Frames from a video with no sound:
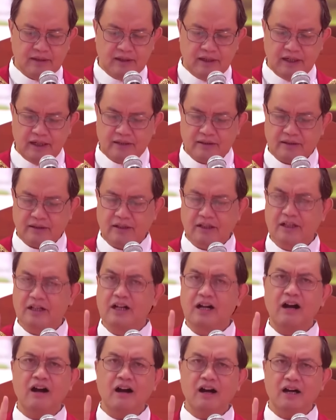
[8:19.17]
And
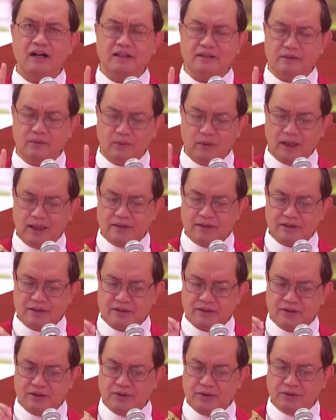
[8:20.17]
God
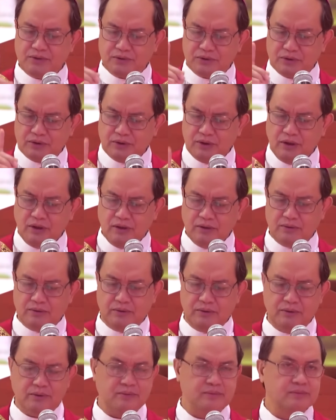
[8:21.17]
wants you to
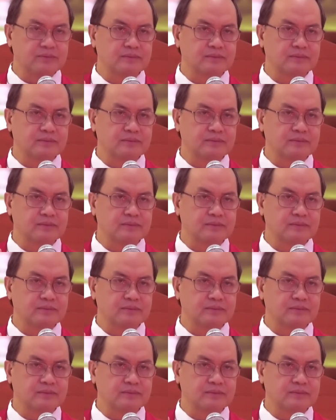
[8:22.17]
know